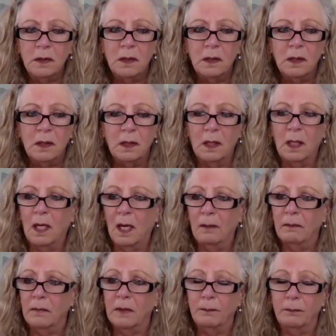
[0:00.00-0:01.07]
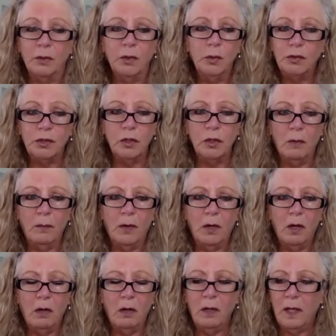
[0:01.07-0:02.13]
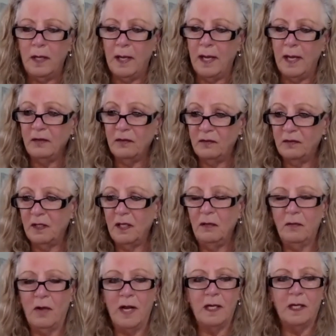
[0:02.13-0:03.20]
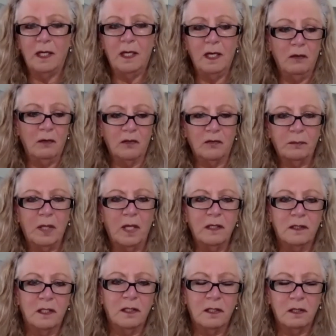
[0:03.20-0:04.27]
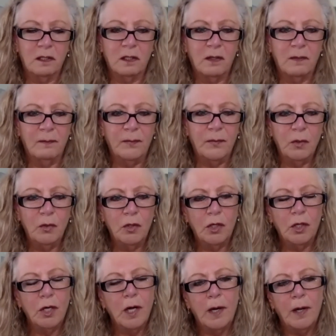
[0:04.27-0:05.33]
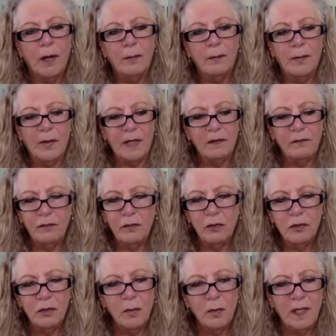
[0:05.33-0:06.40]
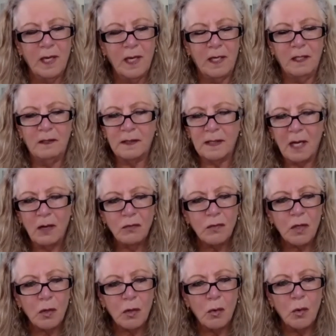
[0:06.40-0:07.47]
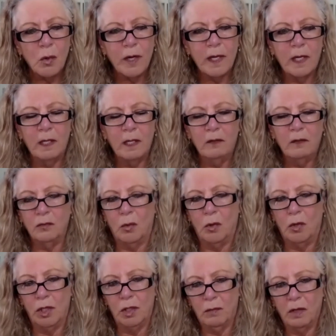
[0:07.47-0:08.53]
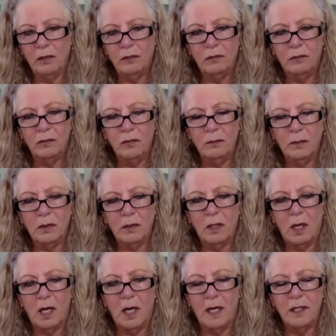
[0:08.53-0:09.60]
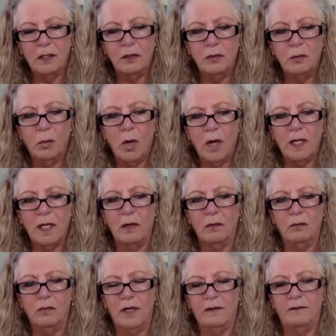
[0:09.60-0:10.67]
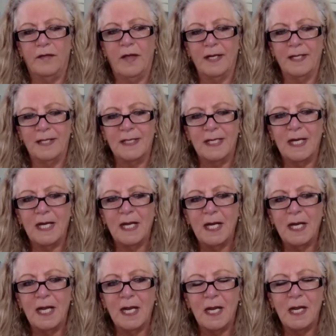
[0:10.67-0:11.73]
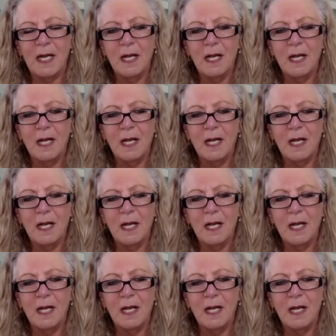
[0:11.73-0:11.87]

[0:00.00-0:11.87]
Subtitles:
a blue snowball, and it's sitting right here. It's plugged into the computer. But if you're doing any sound recordings or you're on Zoom a lot, you'd want to get rid of that tinny,